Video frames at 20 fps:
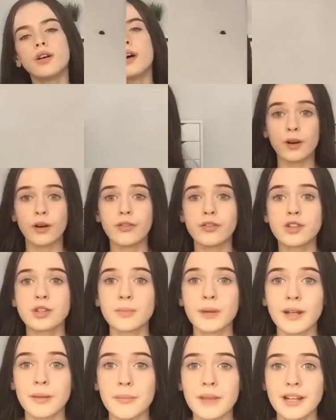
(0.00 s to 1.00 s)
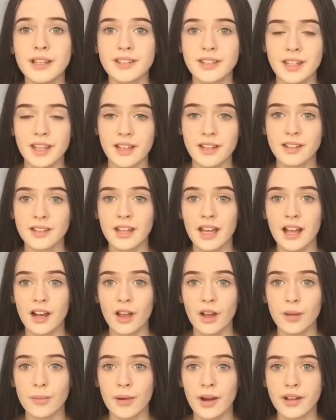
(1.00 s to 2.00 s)
Oh my god, I've just spent a minute singing
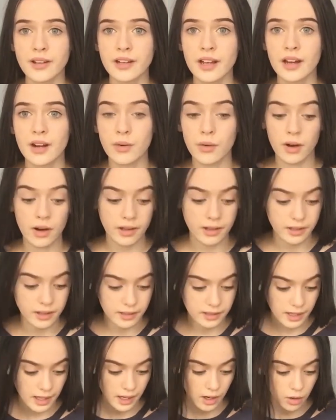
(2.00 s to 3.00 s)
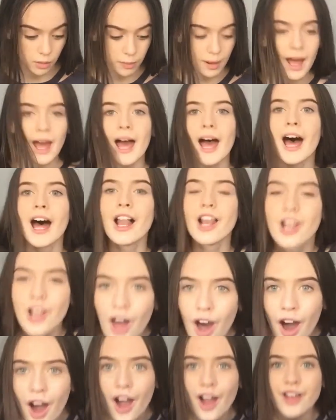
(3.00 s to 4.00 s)
Hello by Adele. I need help.
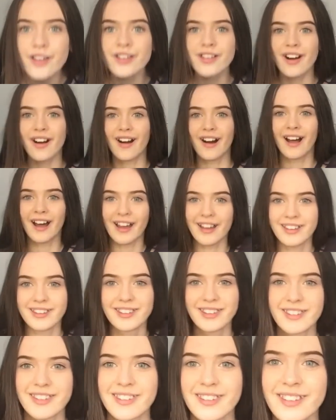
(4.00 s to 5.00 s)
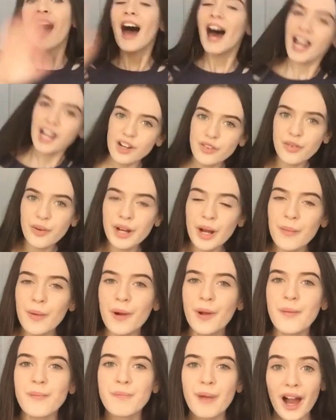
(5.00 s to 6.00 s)
Hello, guys! Hello, everyone, and
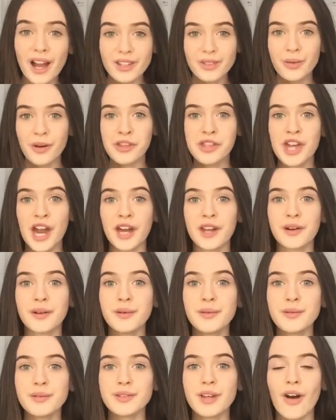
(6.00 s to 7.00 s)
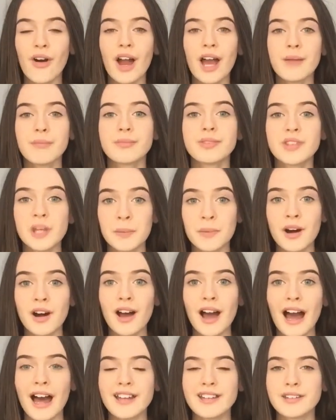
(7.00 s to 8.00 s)
welcome back to my channel. I am
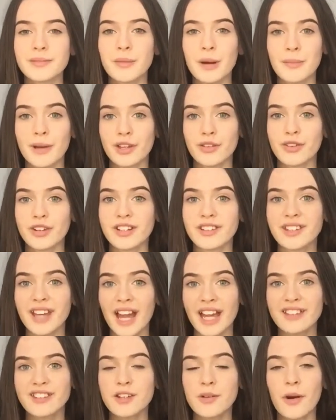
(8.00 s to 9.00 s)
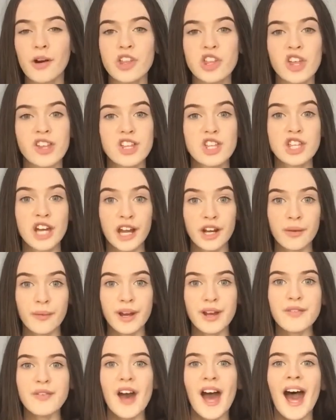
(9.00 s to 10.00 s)
Summer, and my best friend is Katie, who I share this channel
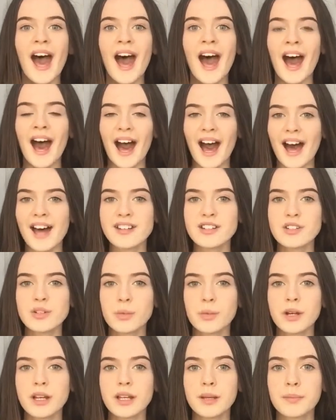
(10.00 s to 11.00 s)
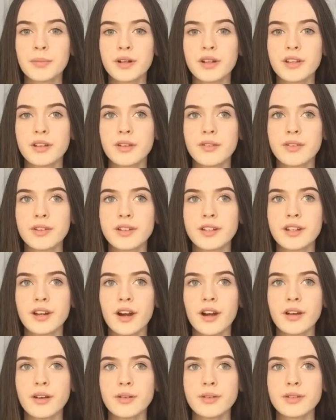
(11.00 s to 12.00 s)
with. And we bring you
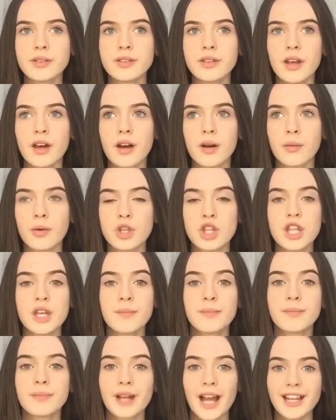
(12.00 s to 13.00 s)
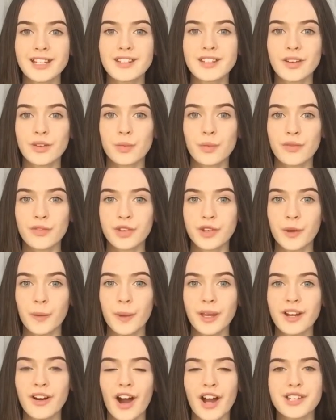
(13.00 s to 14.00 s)
videos. Well, Katie does one video a
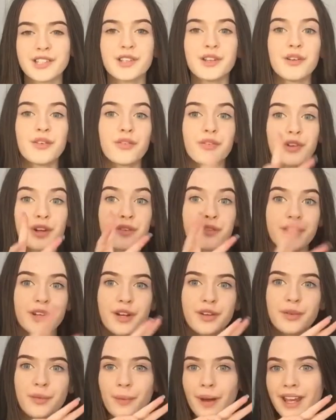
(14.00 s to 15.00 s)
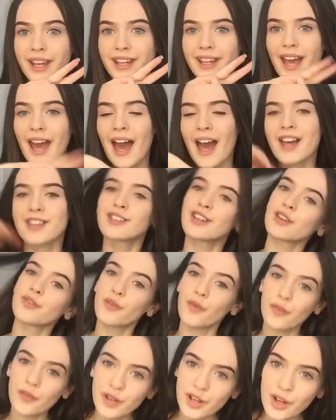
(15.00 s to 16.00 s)
week, I do three videos a week. So that's
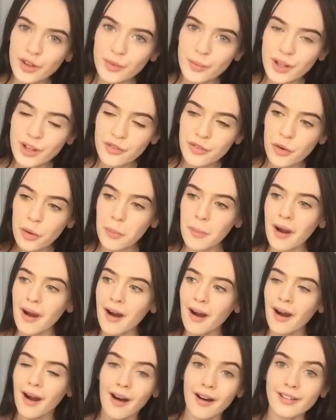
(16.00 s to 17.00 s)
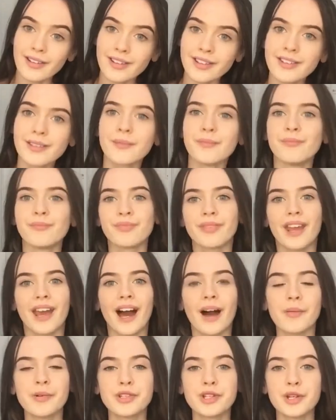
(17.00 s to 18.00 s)
four videos a week from us.
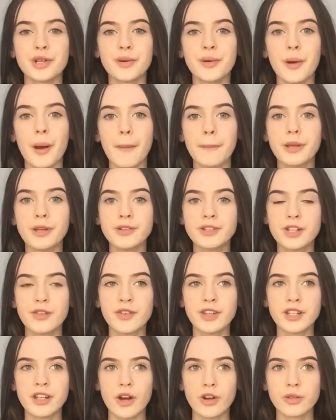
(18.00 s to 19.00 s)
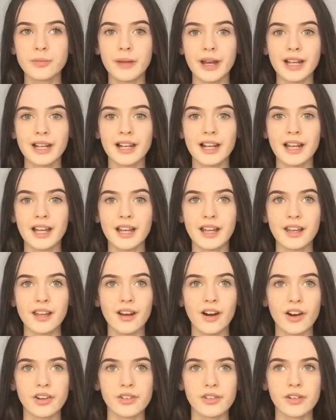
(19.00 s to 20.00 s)
And we do beauty videos mainly.
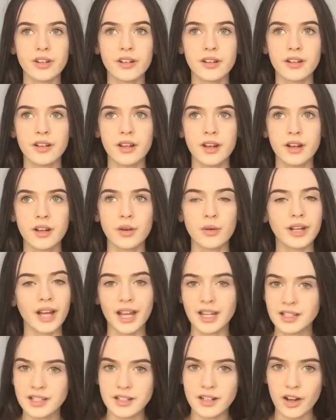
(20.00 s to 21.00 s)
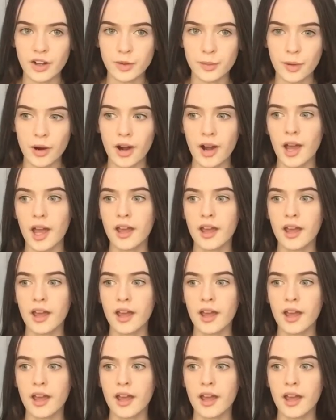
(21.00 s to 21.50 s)
I don't really know what Katie does, but